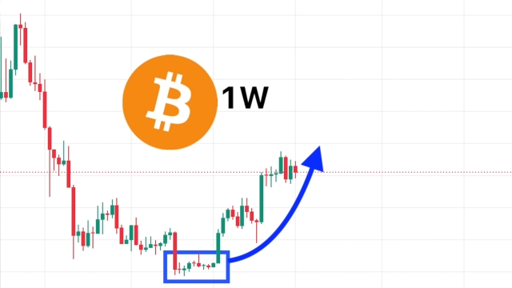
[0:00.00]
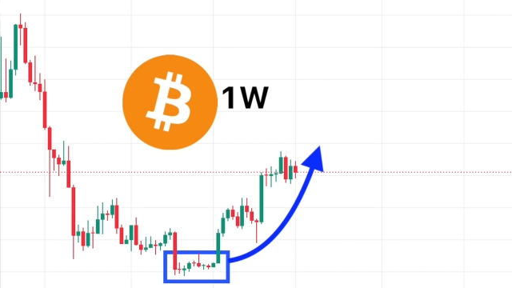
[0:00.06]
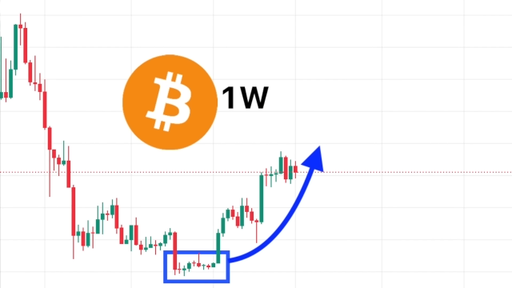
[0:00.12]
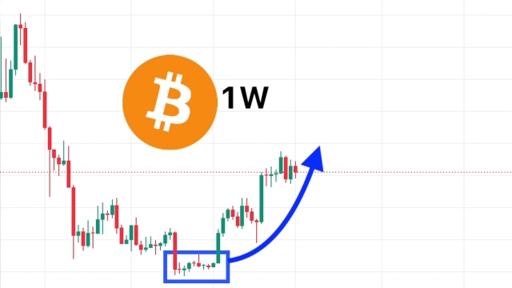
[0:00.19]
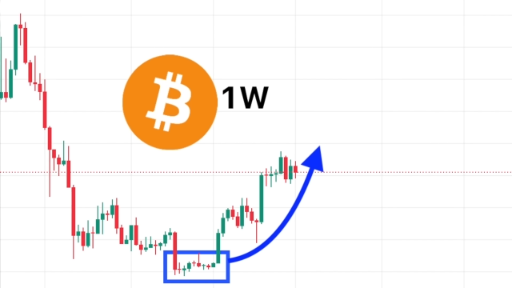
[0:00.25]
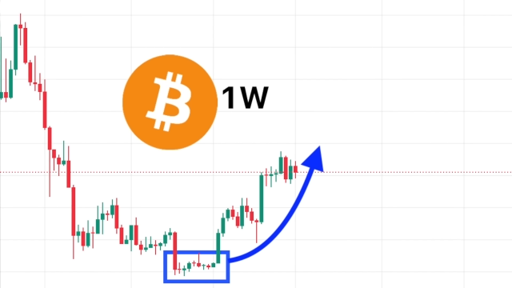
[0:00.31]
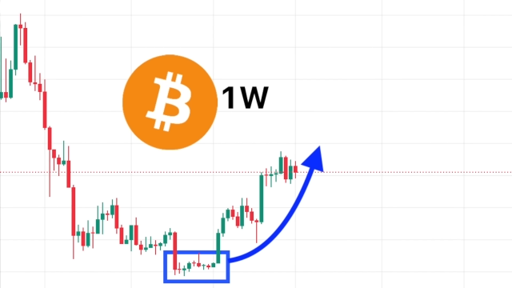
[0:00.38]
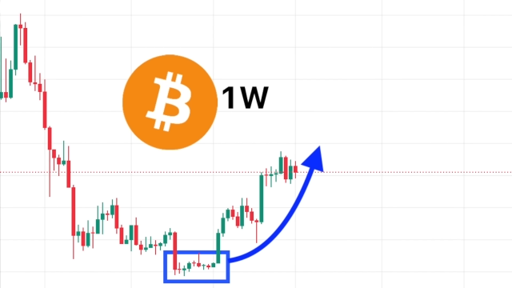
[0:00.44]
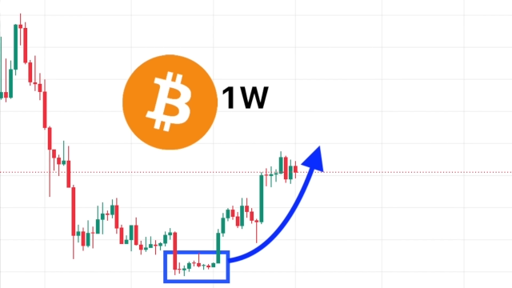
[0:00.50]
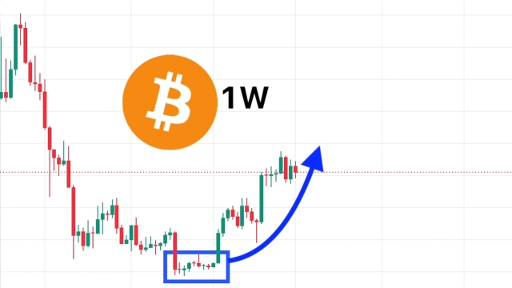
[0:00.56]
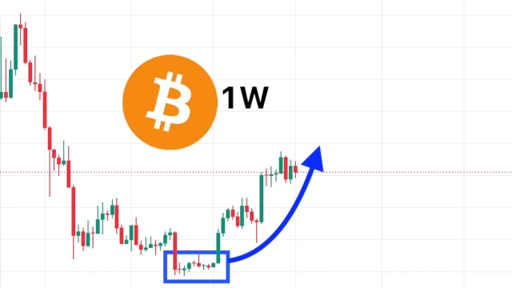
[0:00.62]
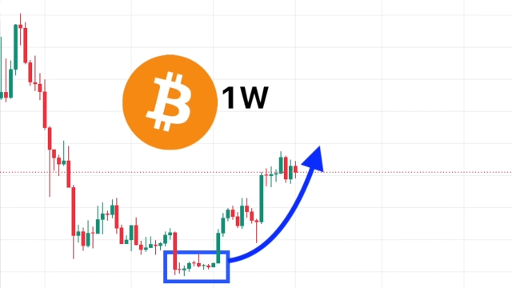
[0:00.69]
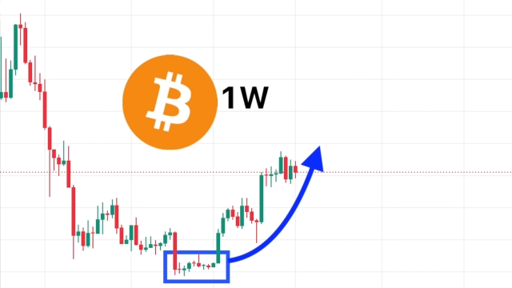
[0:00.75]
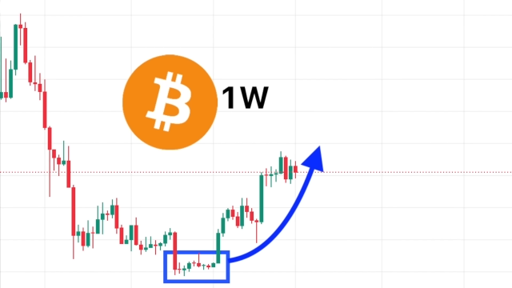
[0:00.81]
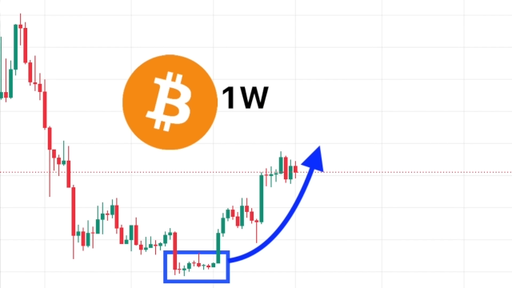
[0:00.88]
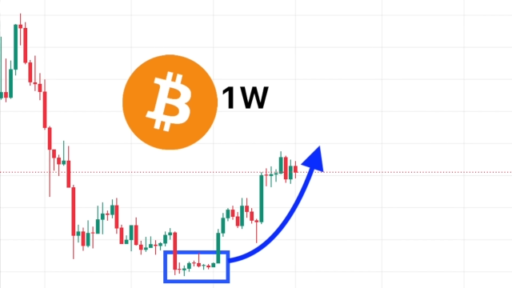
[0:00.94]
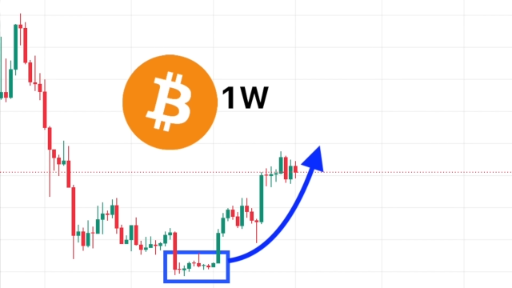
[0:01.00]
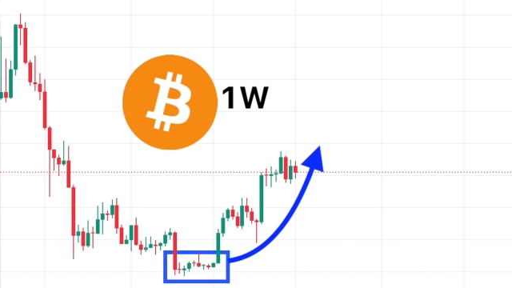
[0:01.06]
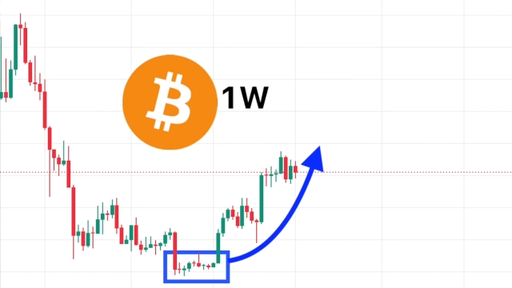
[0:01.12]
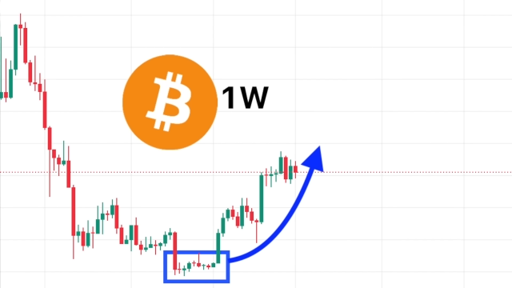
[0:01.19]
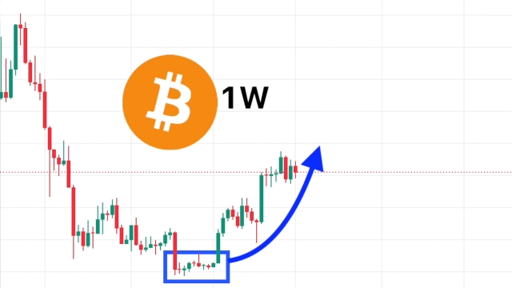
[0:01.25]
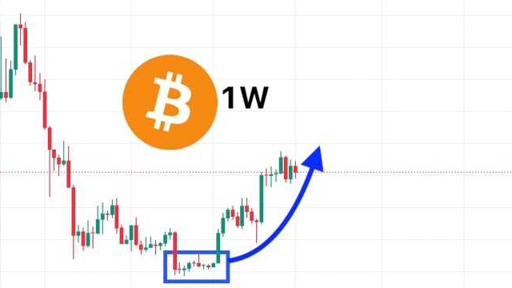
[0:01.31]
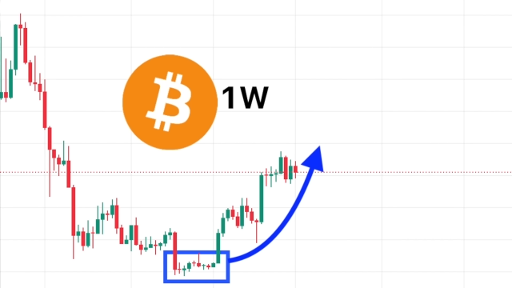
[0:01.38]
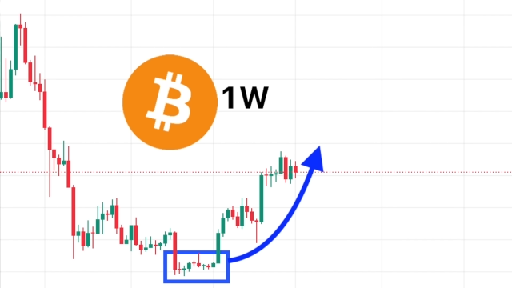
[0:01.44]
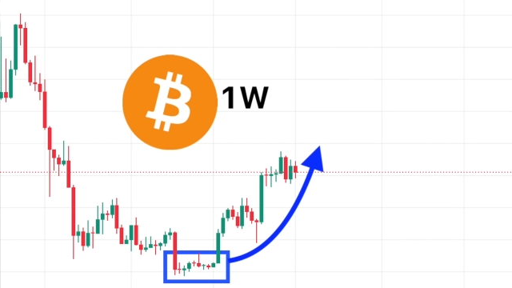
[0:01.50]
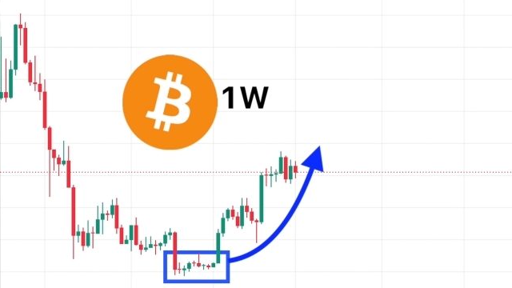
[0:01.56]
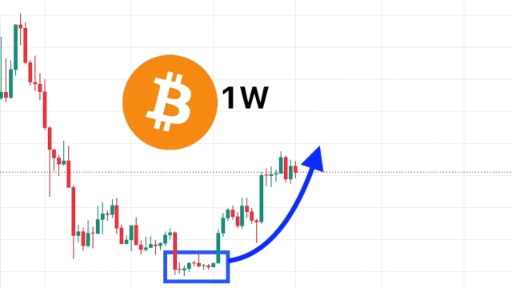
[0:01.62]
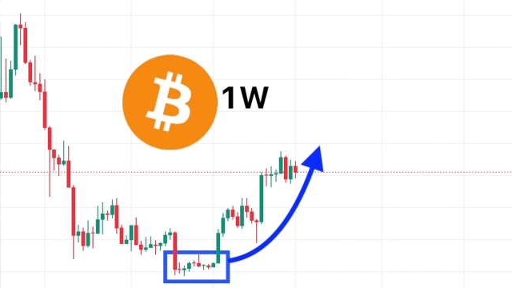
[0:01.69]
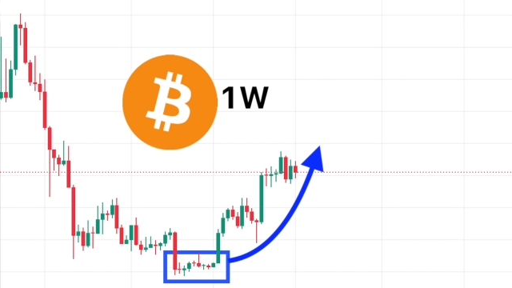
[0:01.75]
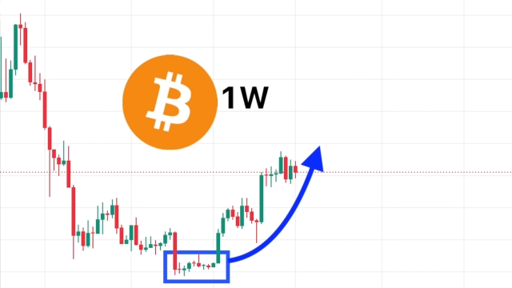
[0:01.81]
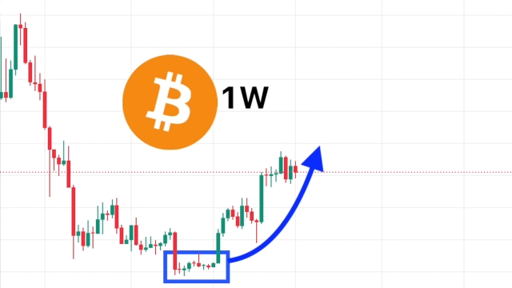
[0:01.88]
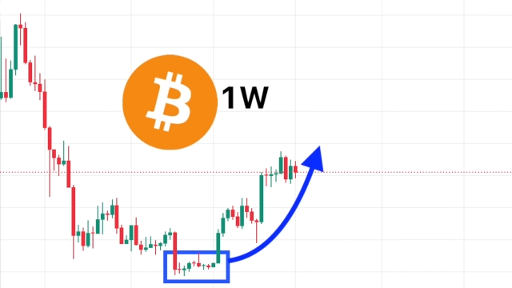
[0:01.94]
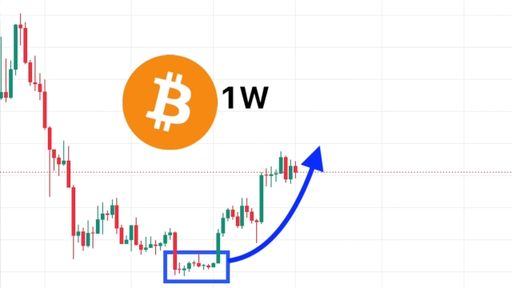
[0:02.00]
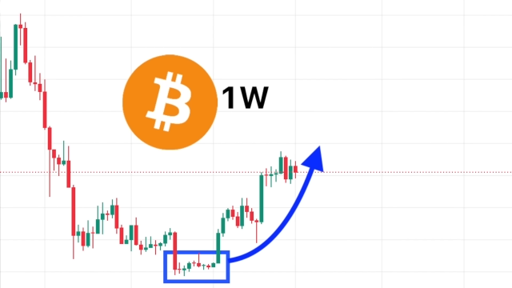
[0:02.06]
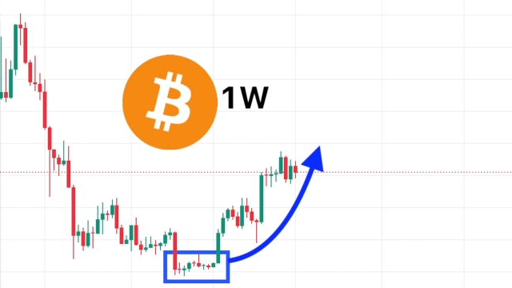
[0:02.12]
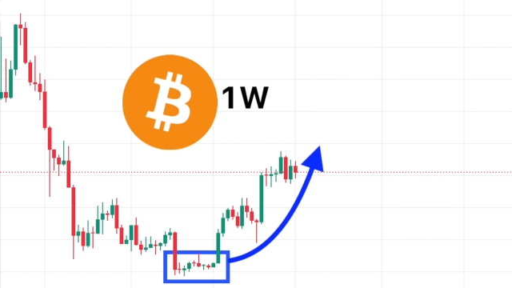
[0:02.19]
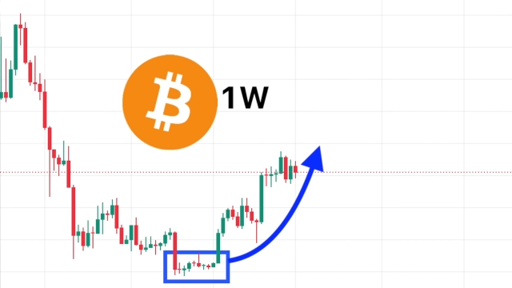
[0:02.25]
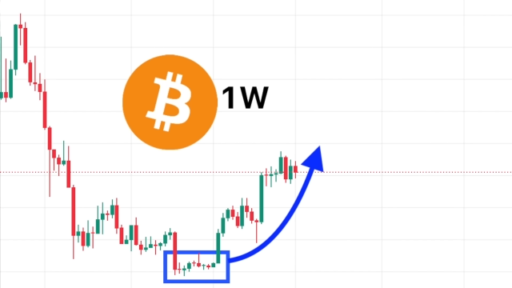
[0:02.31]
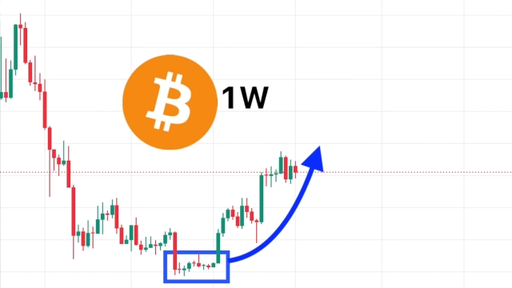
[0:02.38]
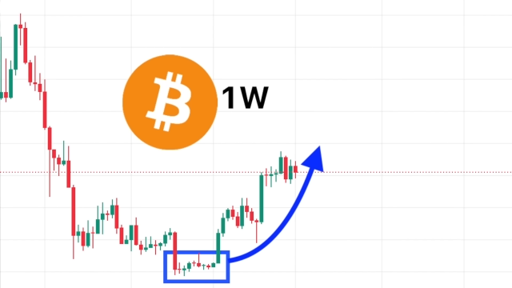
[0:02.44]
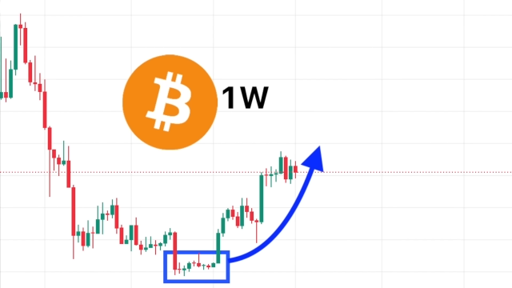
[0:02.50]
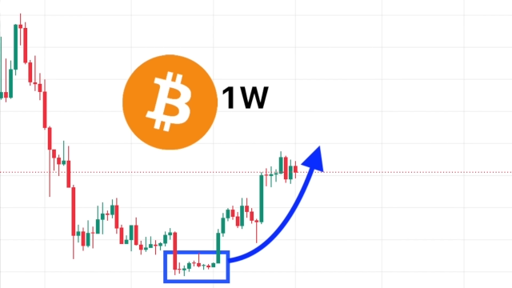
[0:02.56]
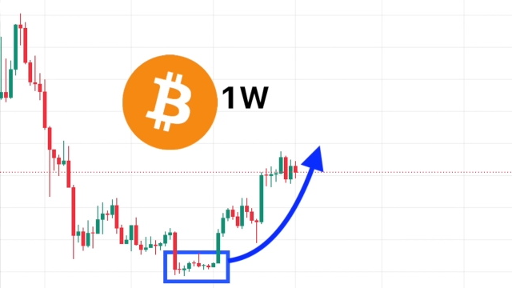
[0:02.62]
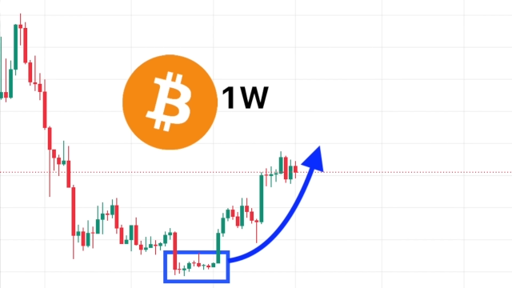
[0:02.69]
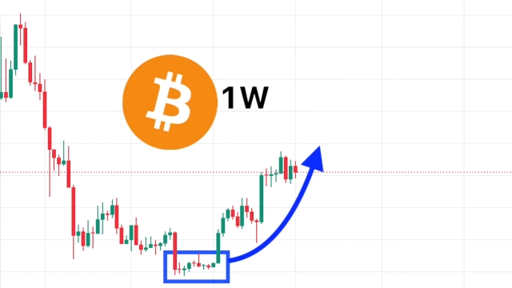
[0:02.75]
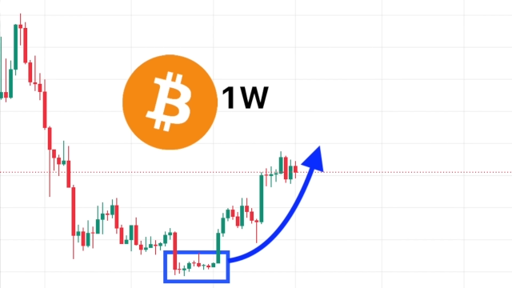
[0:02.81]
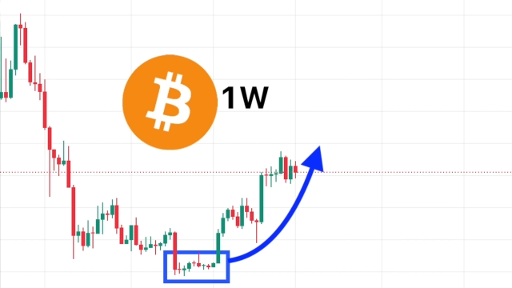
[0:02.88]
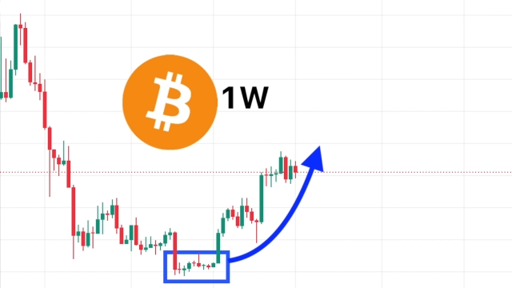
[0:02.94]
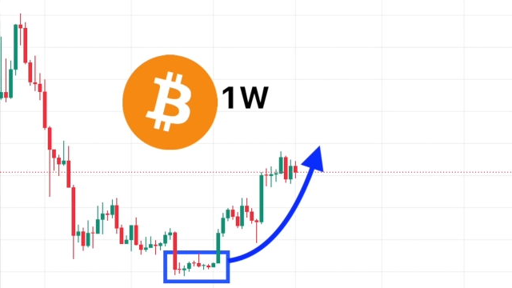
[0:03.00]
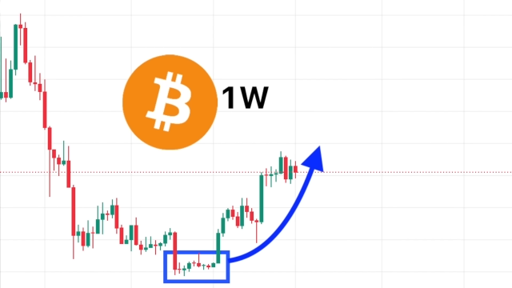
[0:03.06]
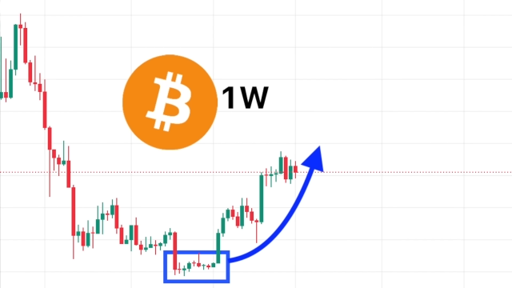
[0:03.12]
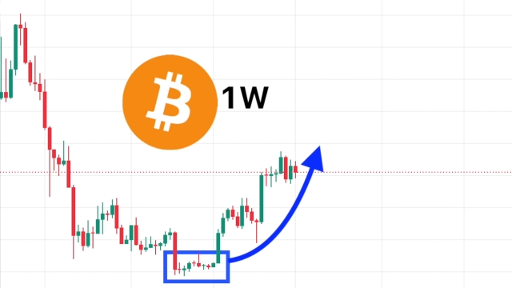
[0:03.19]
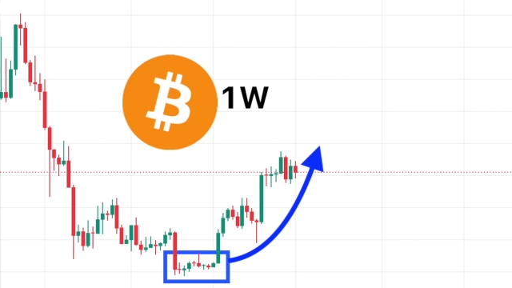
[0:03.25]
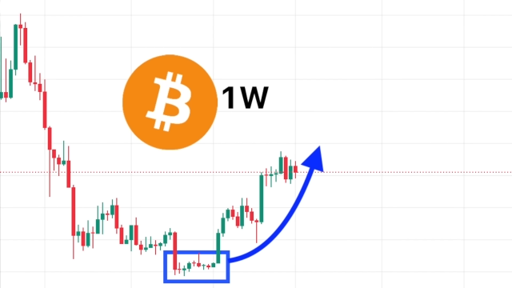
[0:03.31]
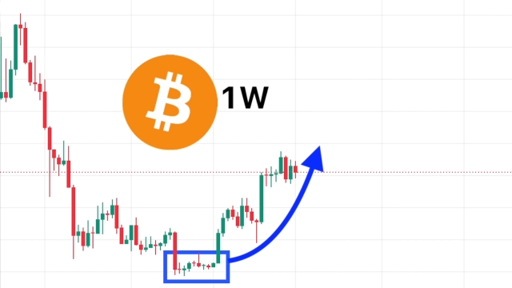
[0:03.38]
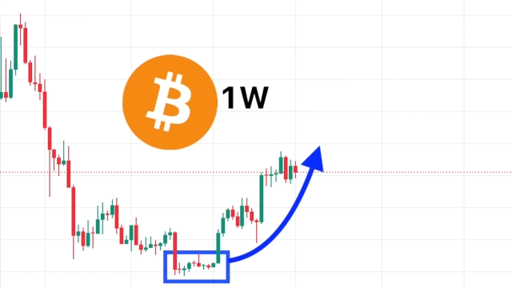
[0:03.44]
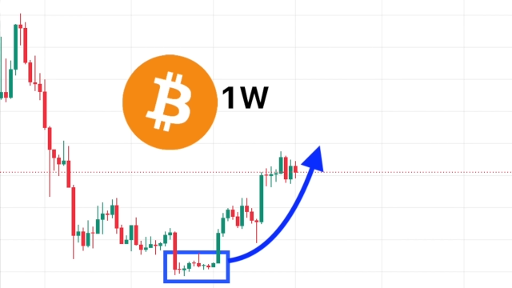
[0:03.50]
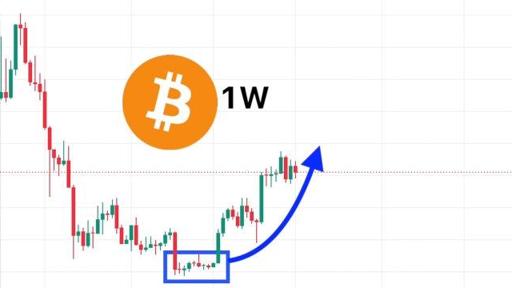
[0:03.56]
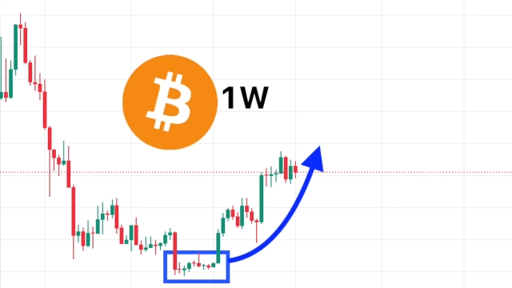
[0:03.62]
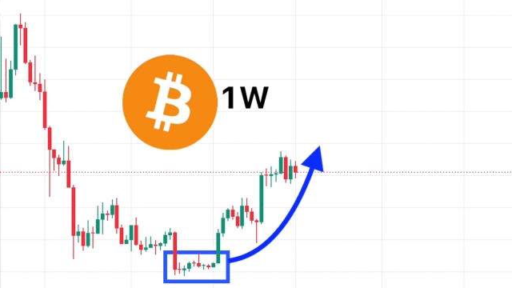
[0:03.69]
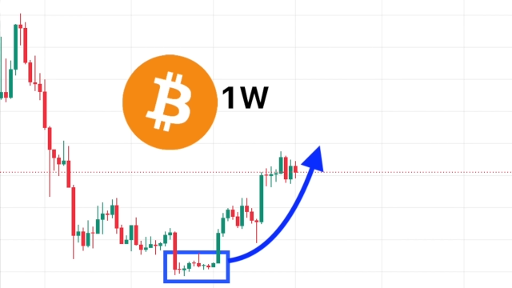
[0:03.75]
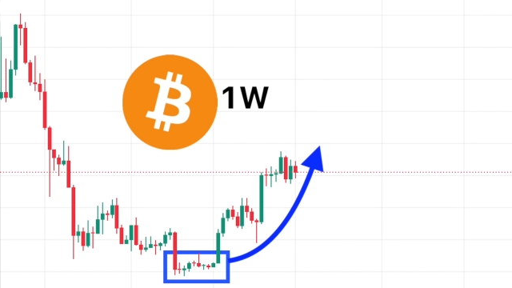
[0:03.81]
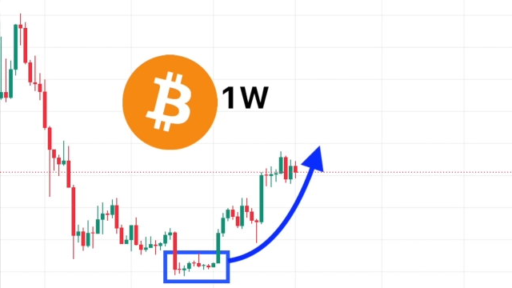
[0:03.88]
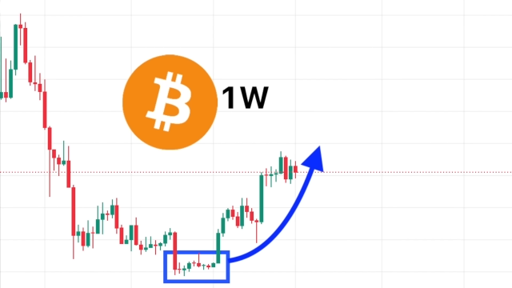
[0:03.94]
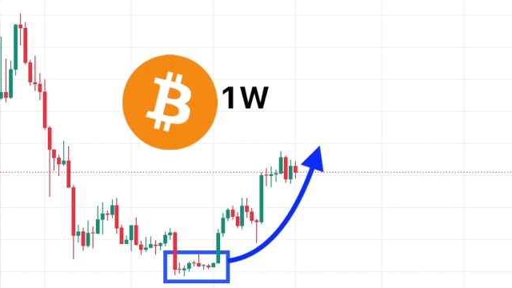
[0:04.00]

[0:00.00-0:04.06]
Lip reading: (no speaker visible)